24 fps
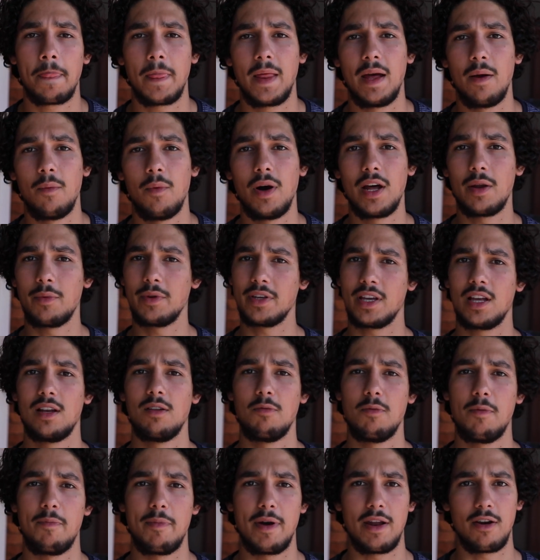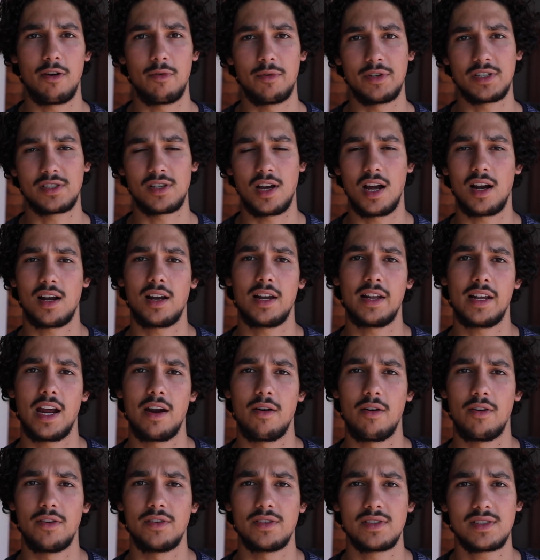And why don't we get a little bit better at recycling
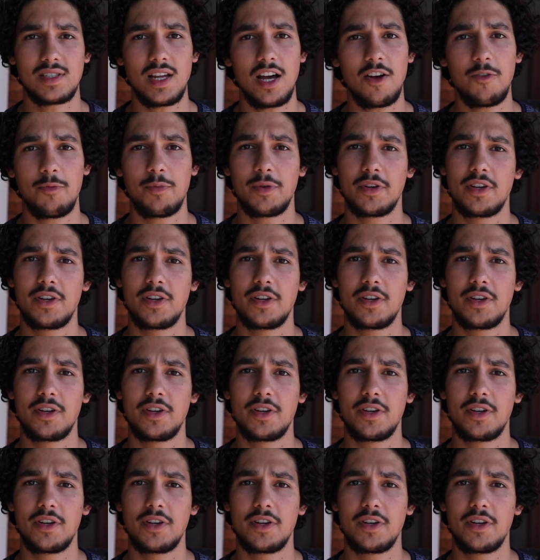our own stuff?